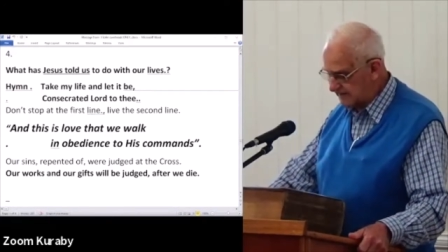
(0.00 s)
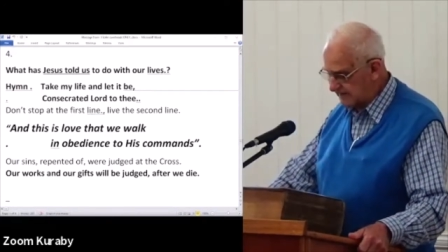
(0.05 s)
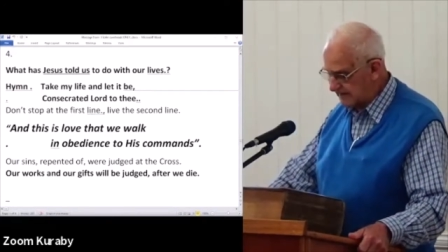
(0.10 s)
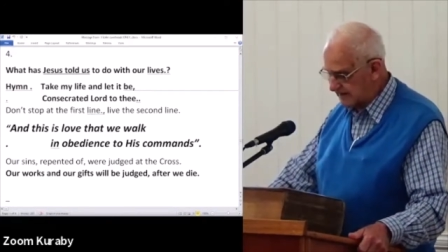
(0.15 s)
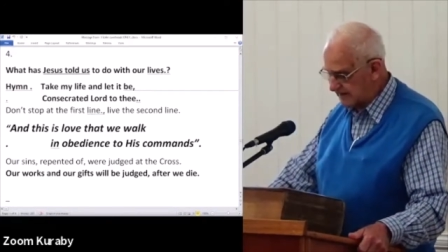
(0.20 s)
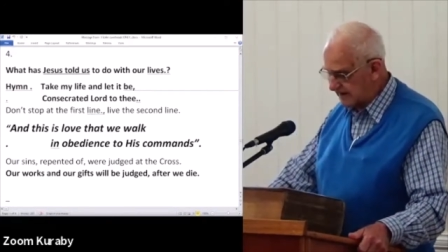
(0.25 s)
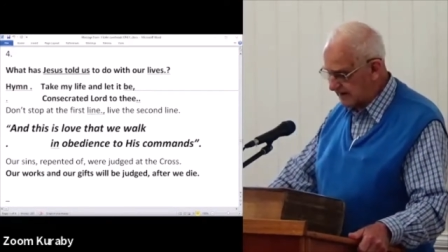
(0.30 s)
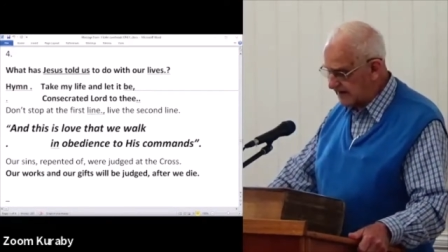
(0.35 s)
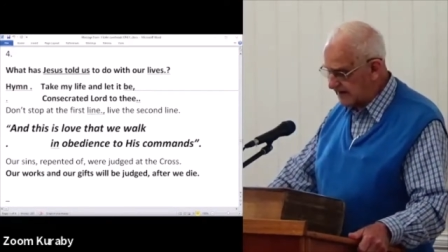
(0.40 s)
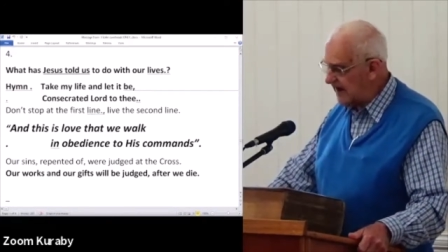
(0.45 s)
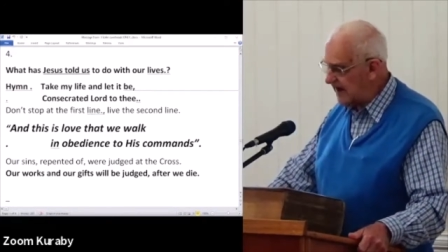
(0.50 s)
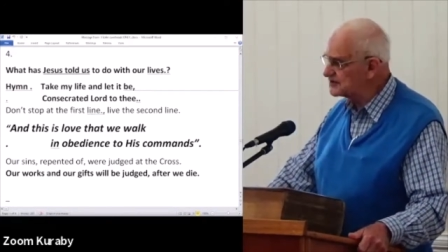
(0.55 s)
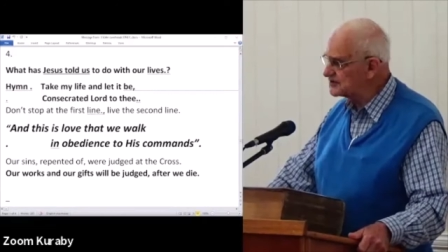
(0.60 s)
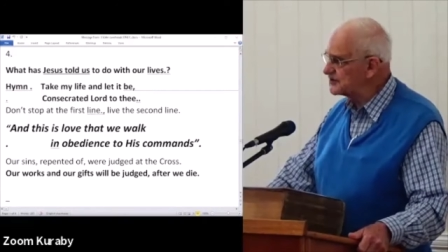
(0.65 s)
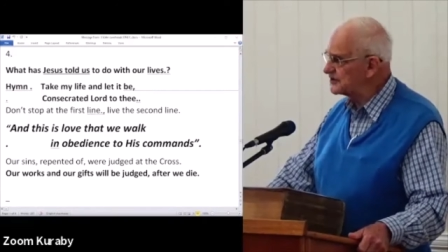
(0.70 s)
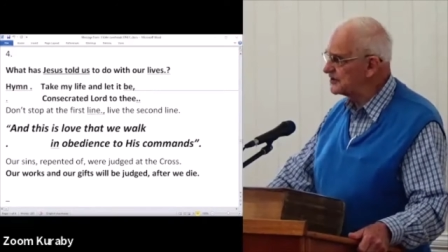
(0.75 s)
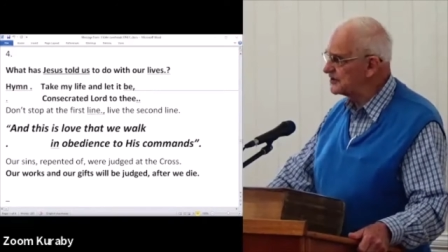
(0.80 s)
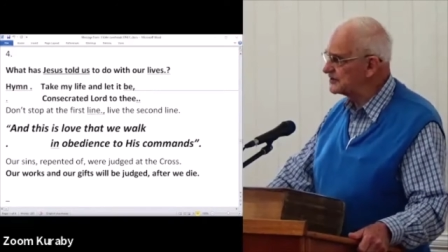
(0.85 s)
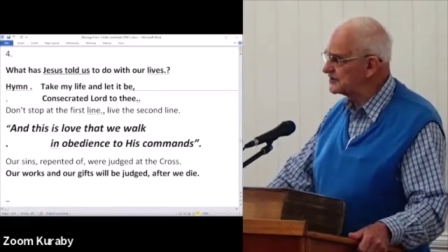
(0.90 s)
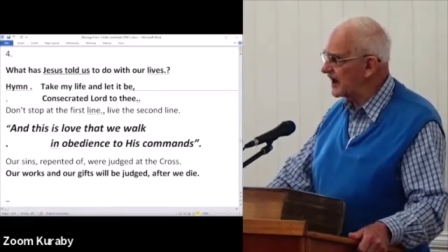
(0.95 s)
and Hudson
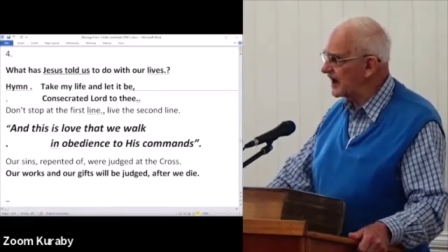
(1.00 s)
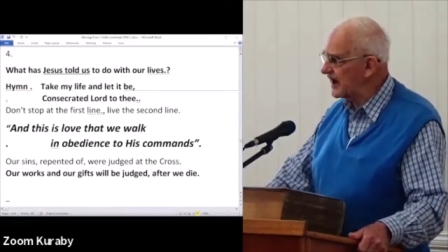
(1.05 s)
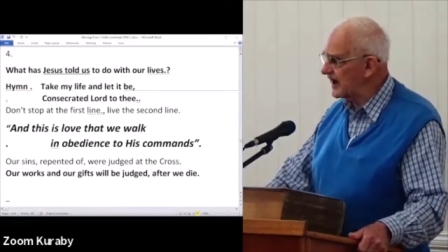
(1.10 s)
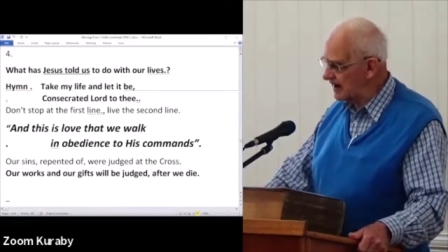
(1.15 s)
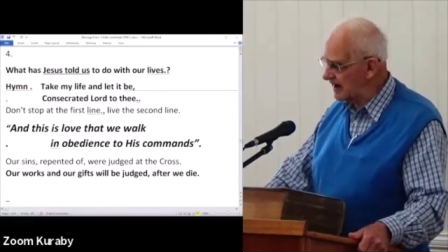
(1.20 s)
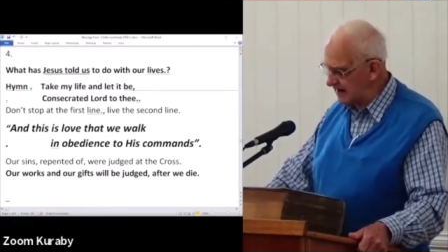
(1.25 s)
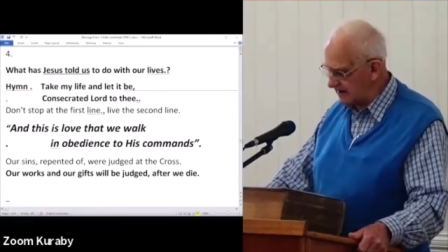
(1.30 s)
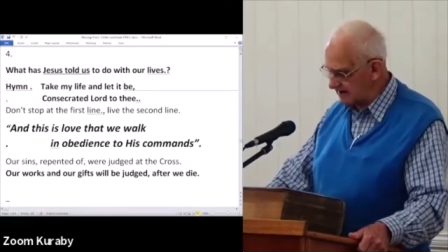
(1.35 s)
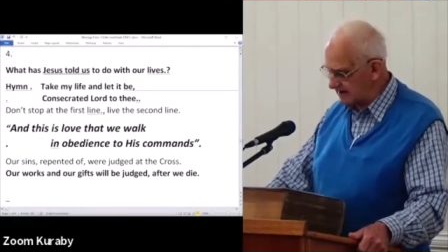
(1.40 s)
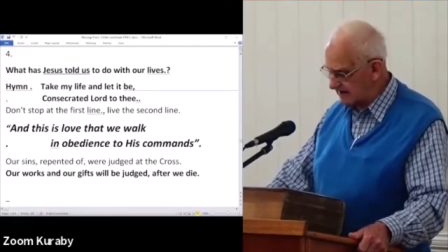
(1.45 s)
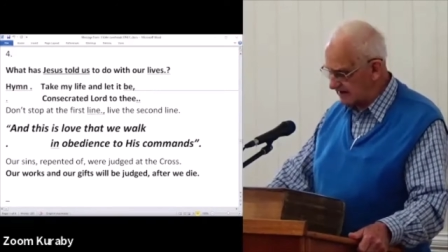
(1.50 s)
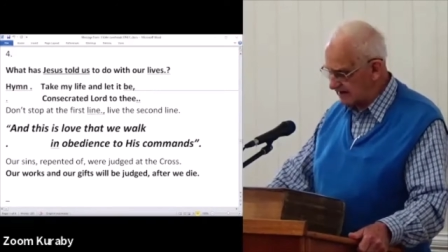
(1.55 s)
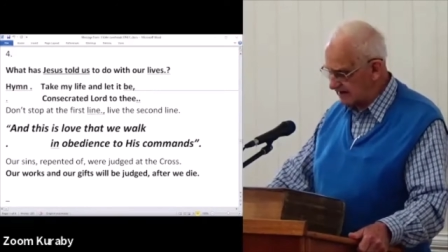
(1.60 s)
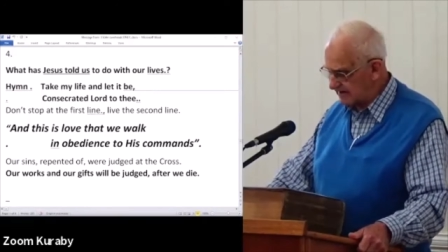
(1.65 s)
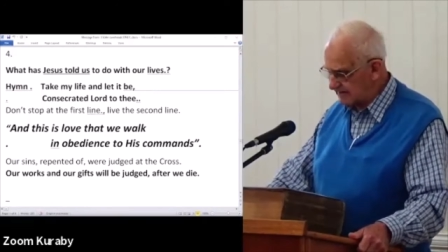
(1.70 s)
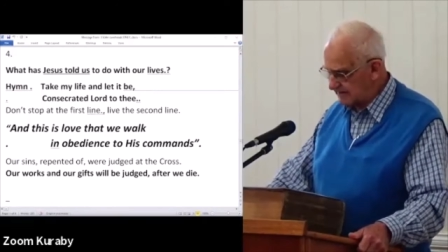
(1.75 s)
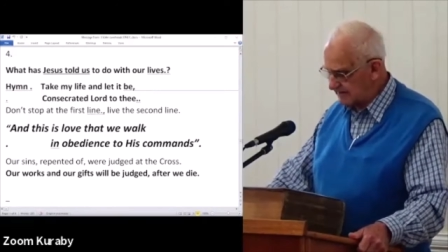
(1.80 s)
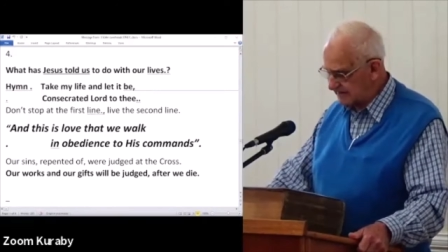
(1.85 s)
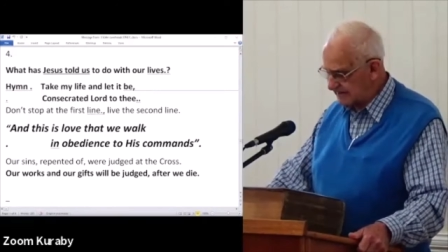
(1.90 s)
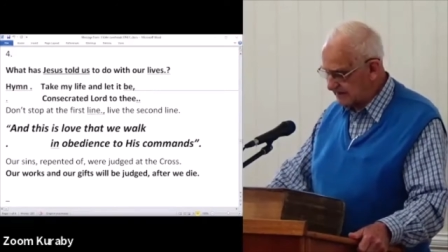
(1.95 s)
Taylor
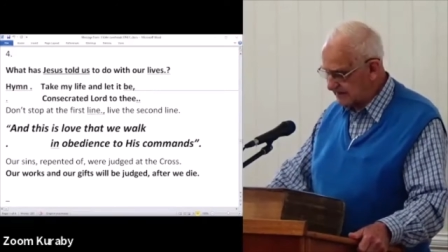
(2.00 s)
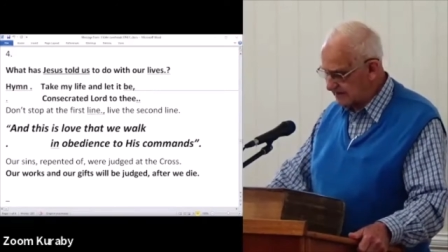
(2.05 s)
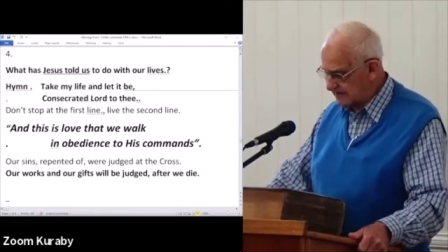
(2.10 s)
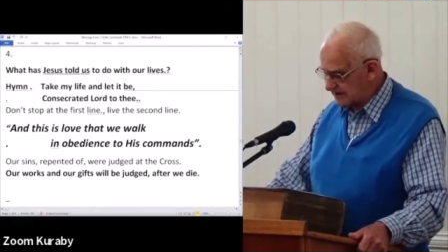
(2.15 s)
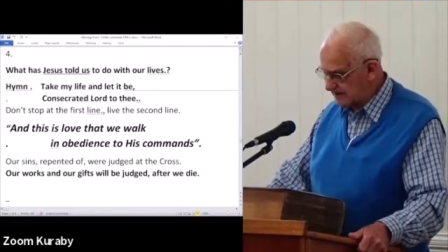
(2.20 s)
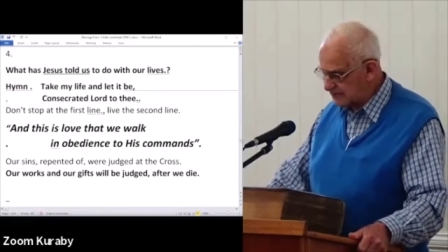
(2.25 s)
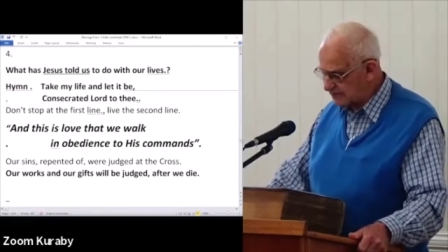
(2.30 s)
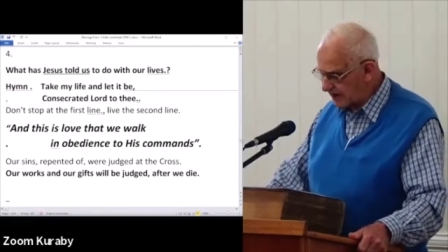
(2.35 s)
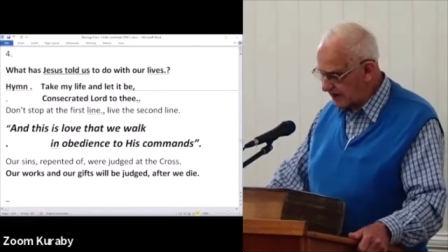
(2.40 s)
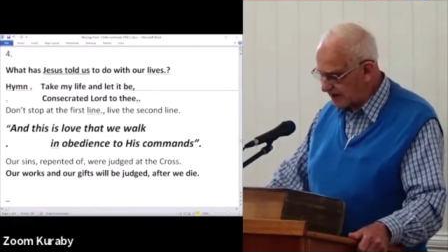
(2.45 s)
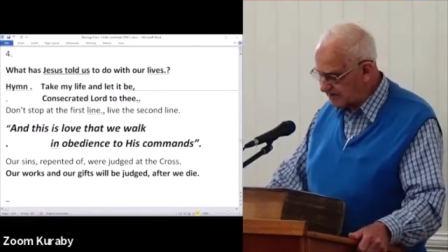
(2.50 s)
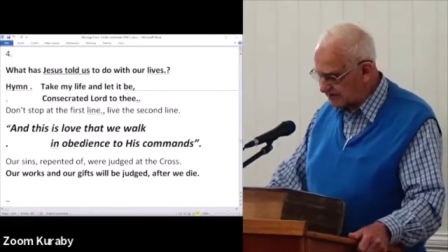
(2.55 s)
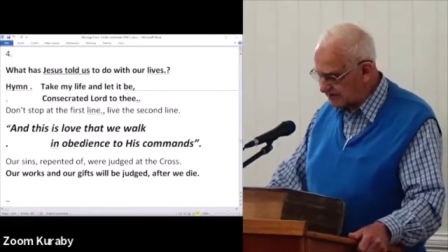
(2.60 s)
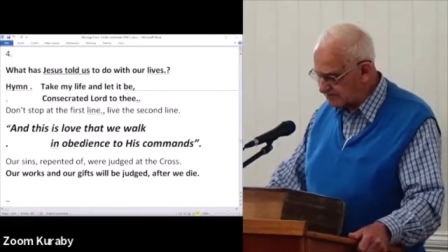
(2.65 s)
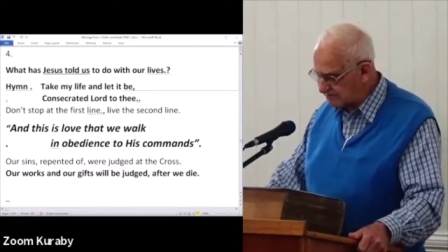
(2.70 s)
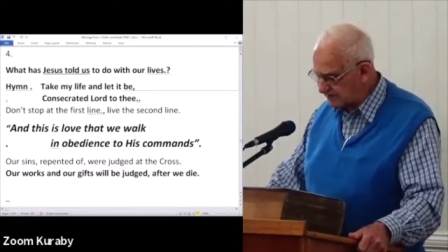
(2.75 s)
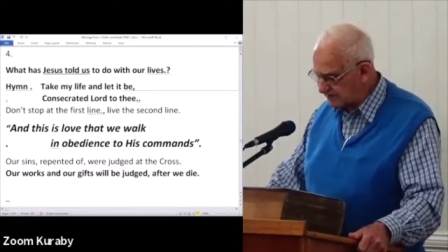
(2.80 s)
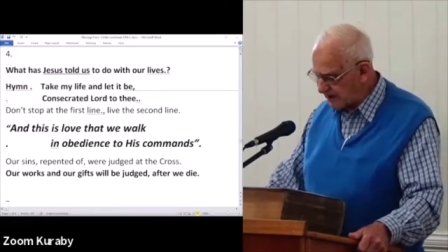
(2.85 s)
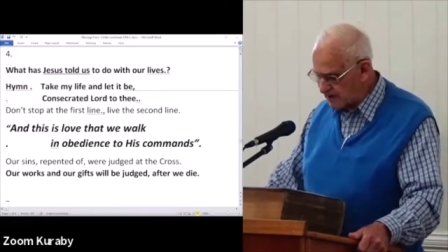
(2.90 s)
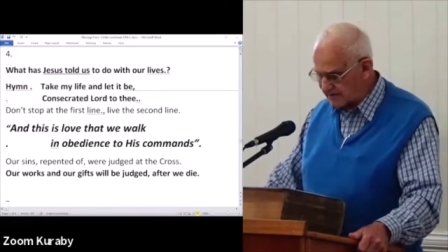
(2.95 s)
and Robert
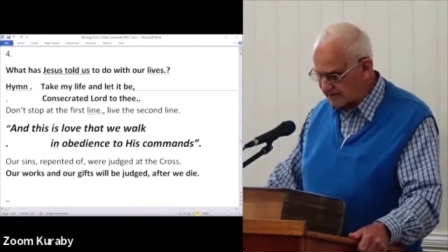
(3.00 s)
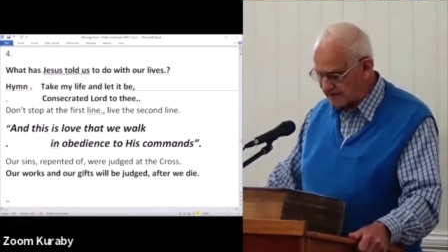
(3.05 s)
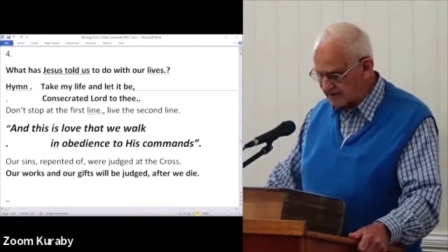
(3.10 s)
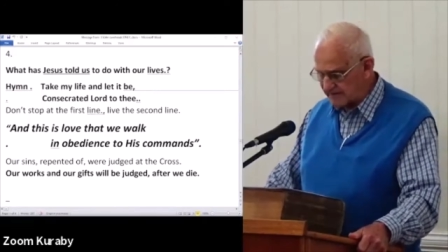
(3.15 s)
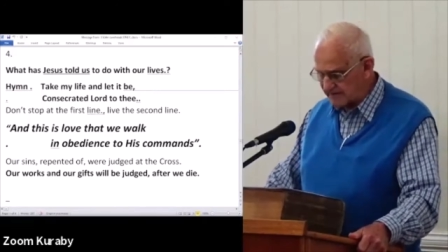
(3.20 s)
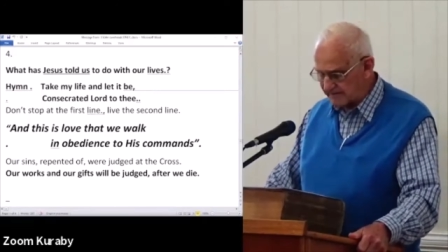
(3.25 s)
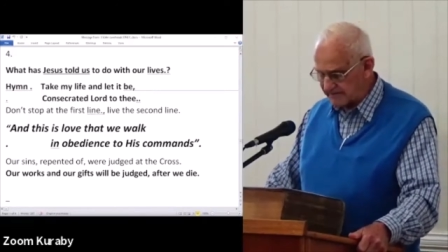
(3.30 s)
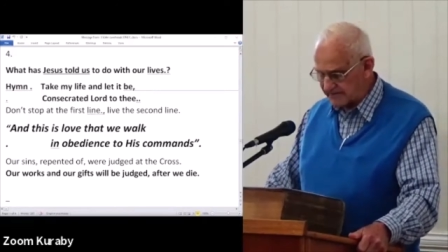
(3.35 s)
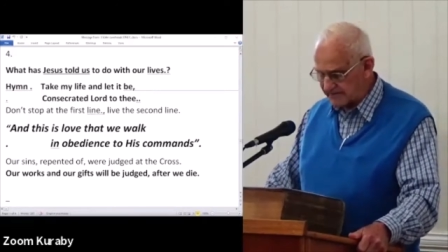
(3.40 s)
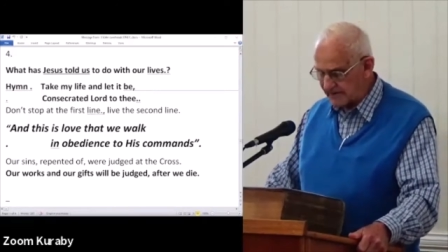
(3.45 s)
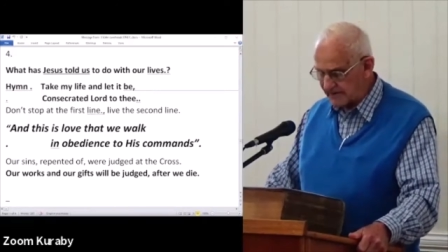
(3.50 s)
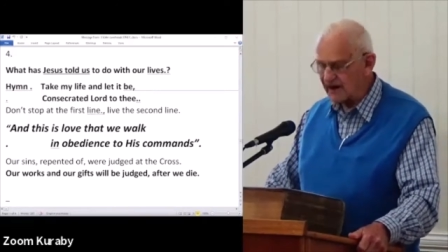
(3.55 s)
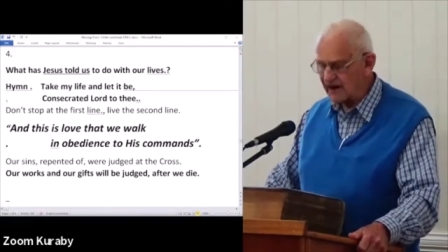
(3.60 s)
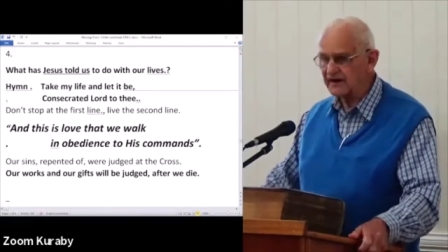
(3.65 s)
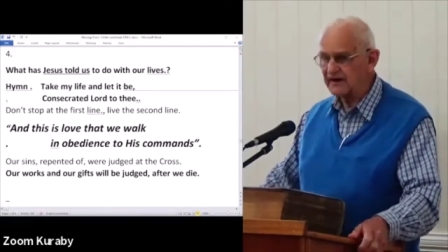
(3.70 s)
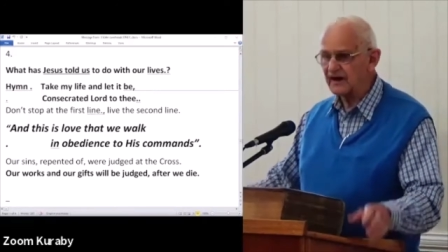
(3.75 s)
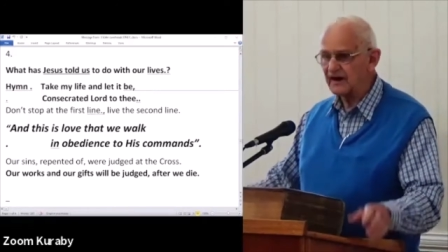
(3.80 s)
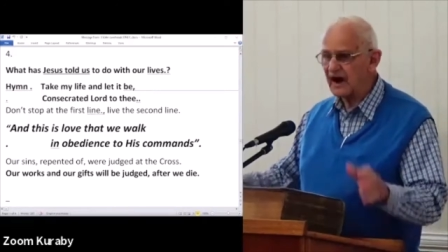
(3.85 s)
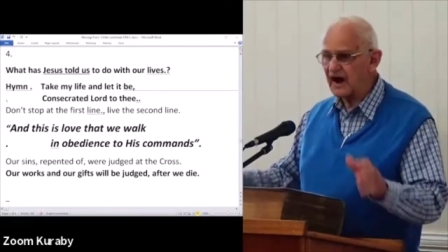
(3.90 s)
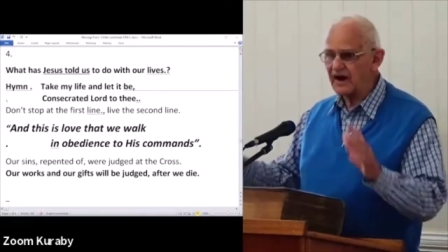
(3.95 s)
Bowman and
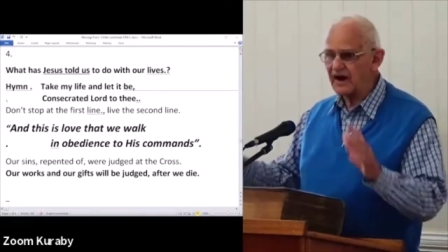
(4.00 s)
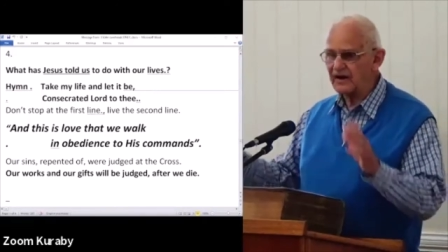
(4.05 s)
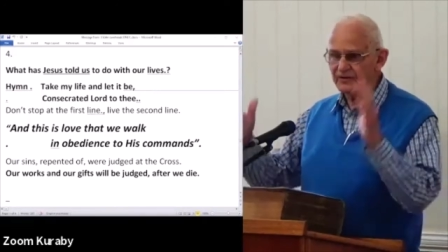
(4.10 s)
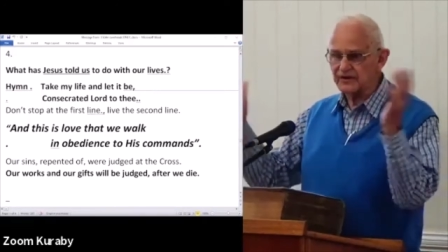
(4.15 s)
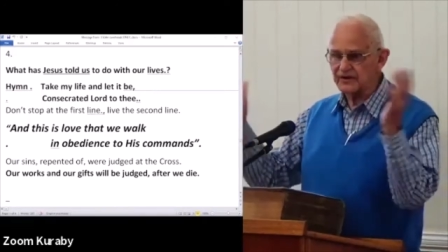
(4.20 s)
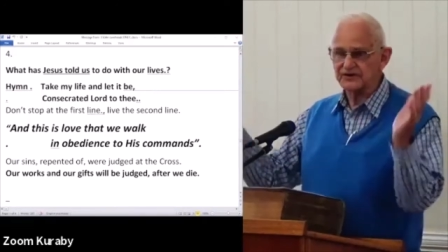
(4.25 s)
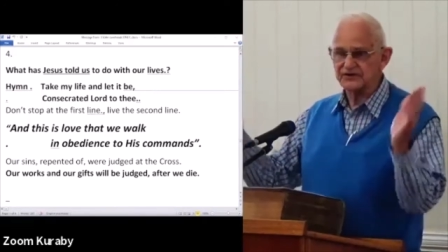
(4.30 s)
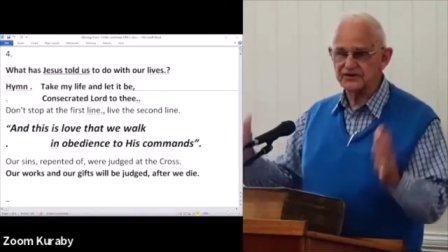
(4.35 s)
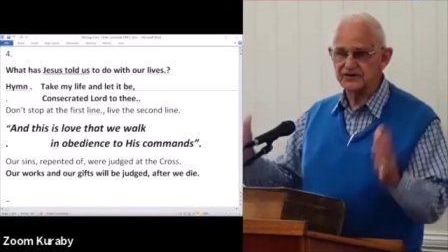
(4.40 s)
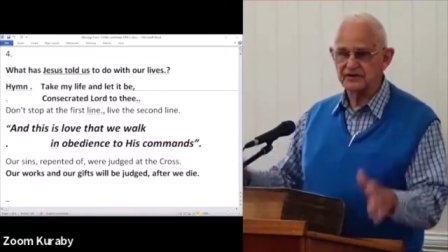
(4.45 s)
hundreds,